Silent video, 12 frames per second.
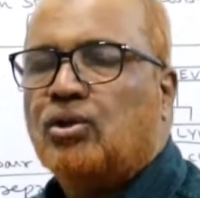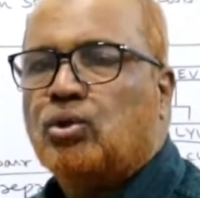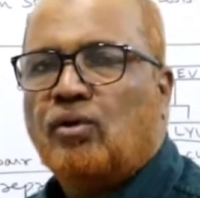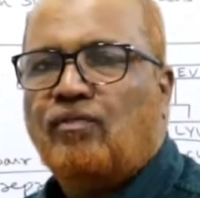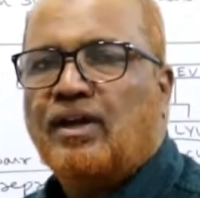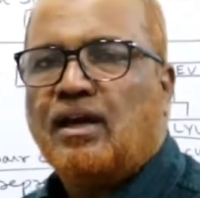
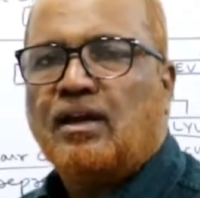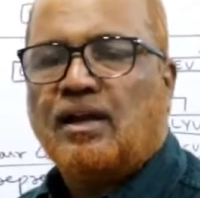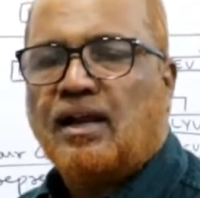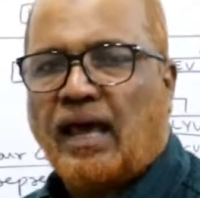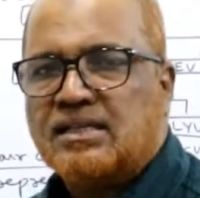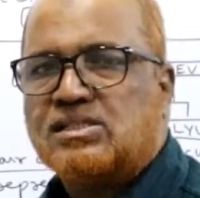So we can
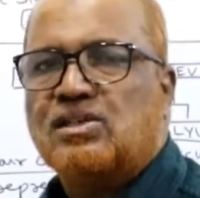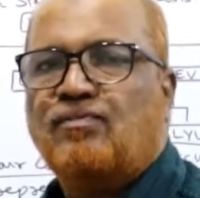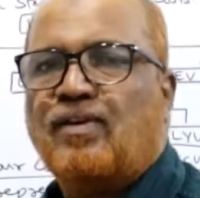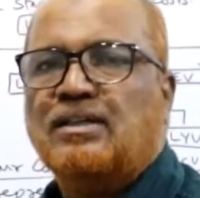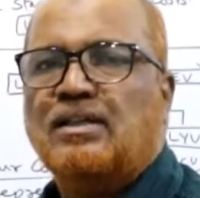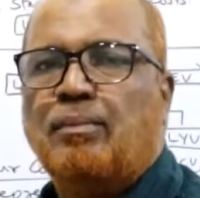
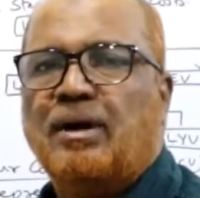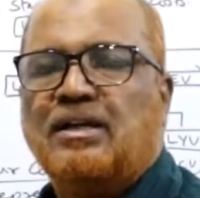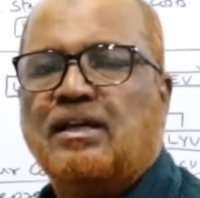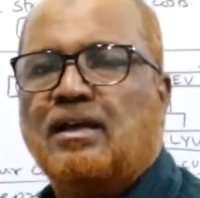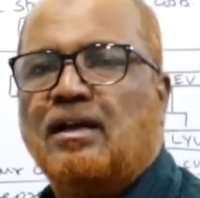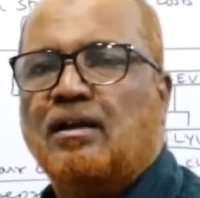classify the
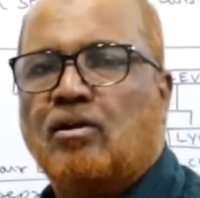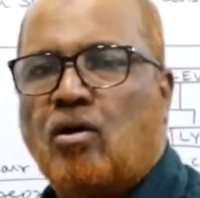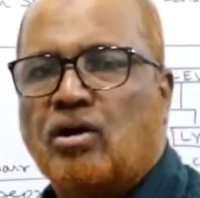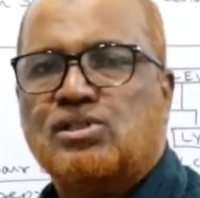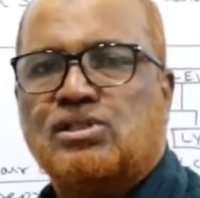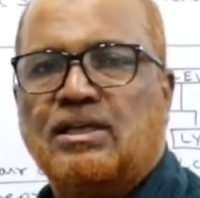material
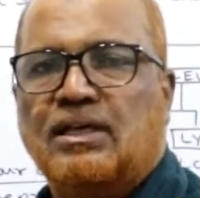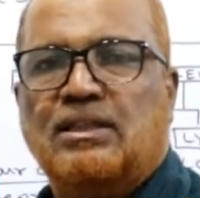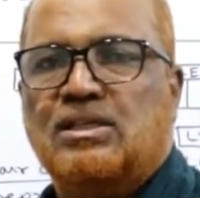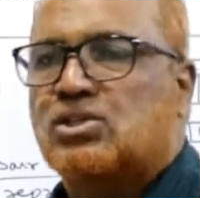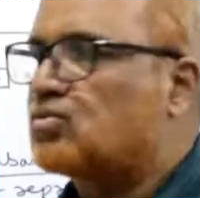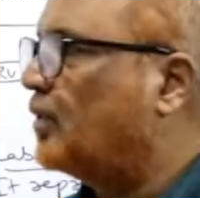cost in
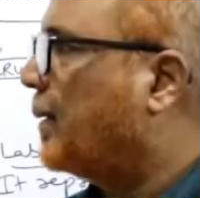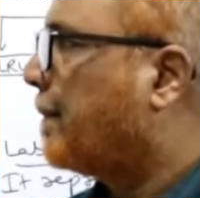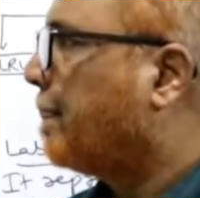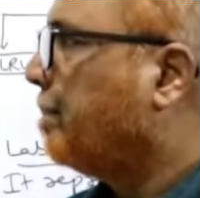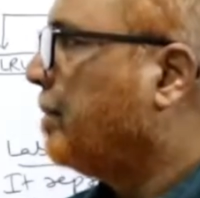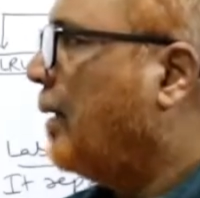this way.
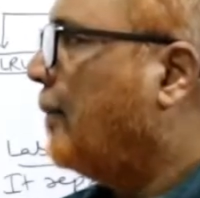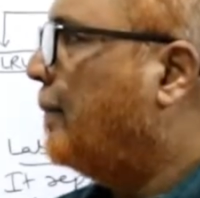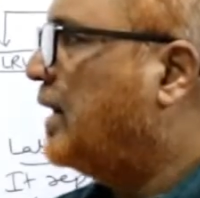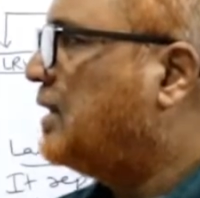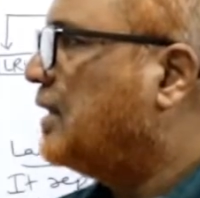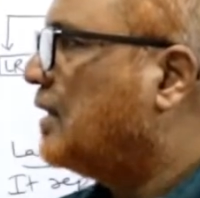
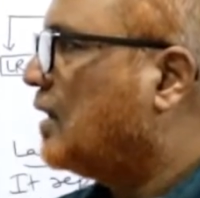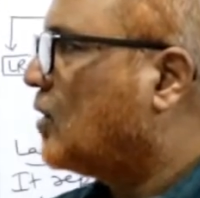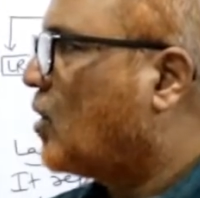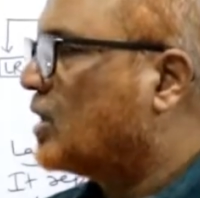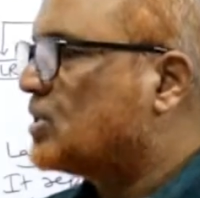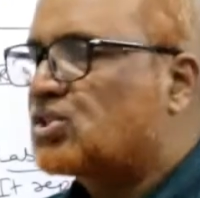Material
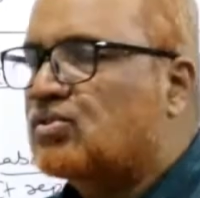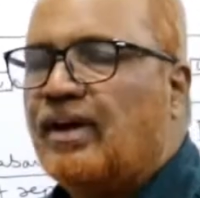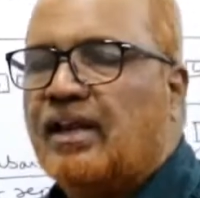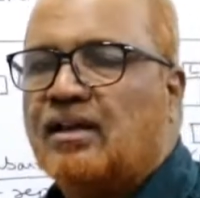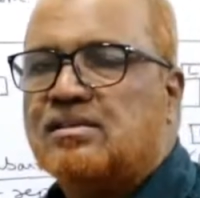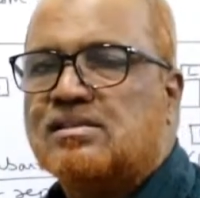cost
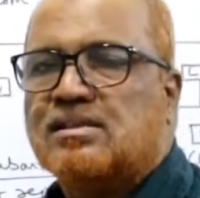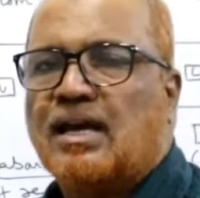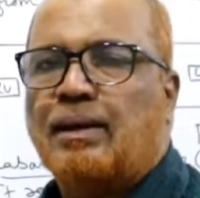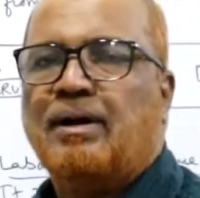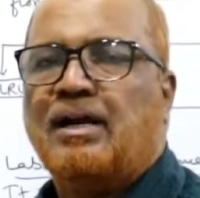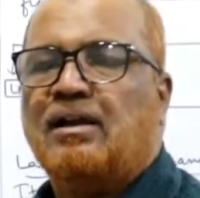variance
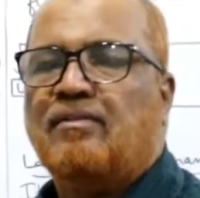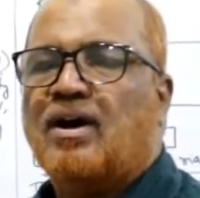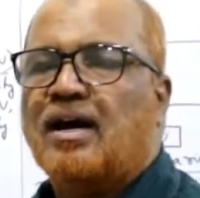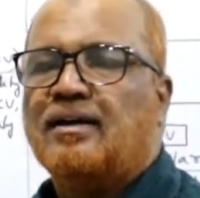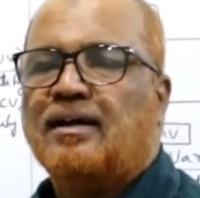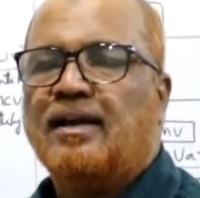can be
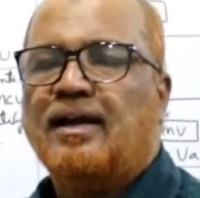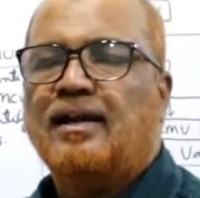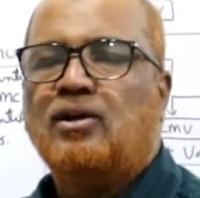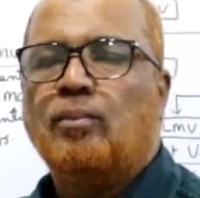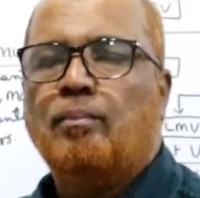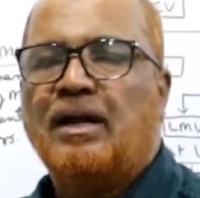divided
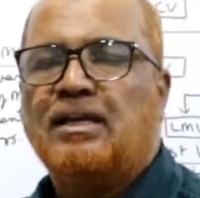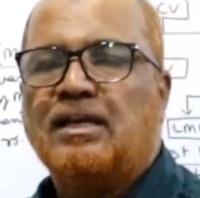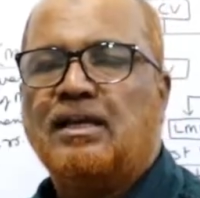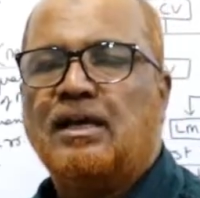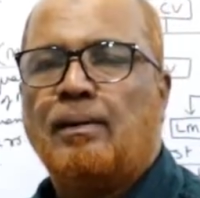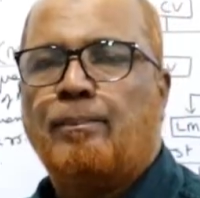into
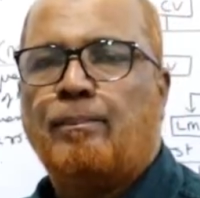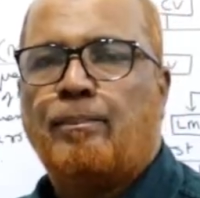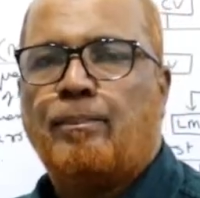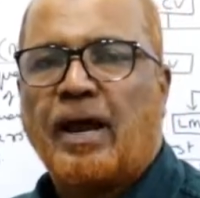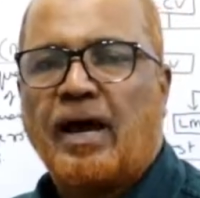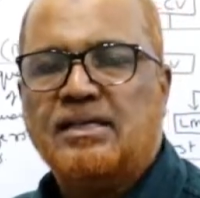material
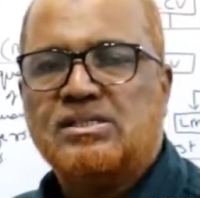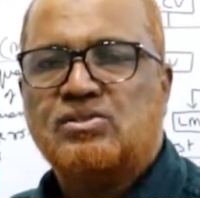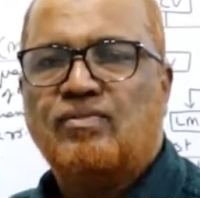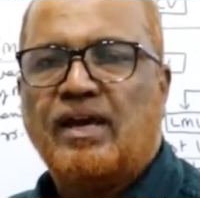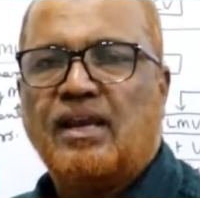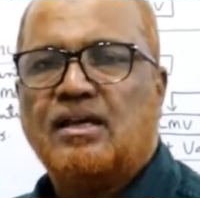price
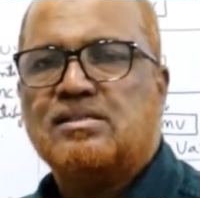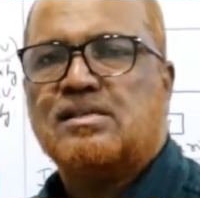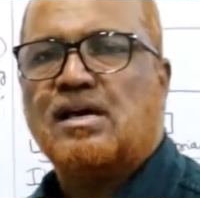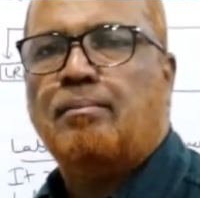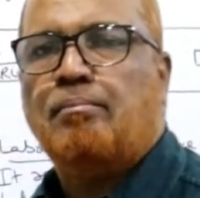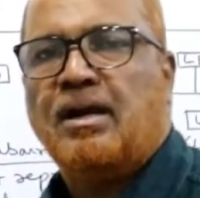variance
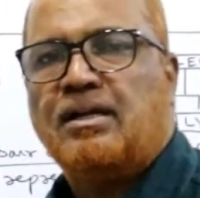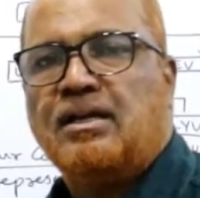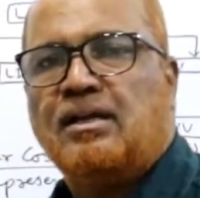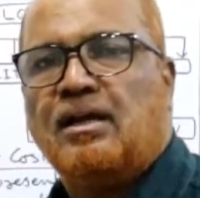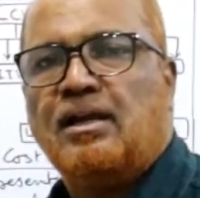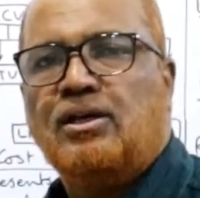and
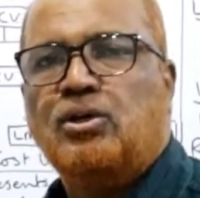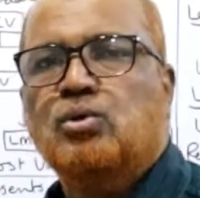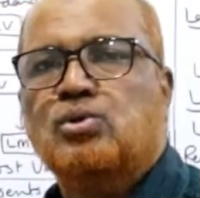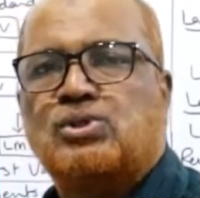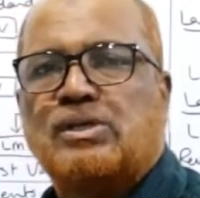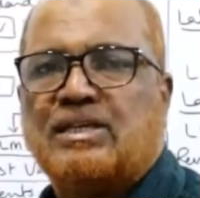material
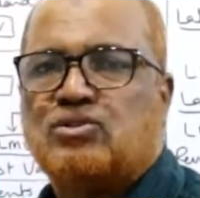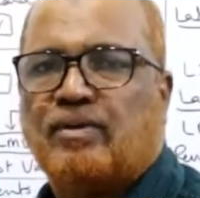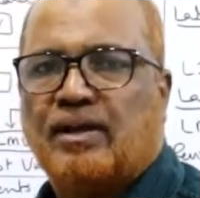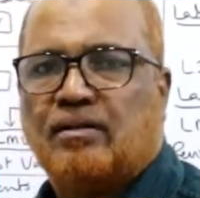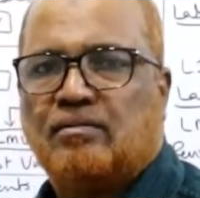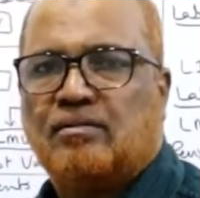usage
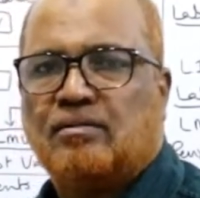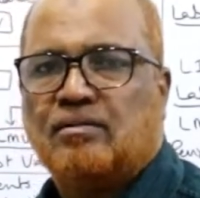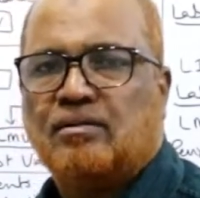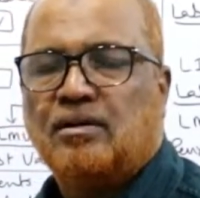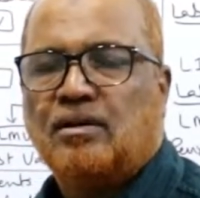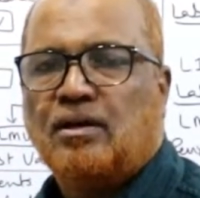variance.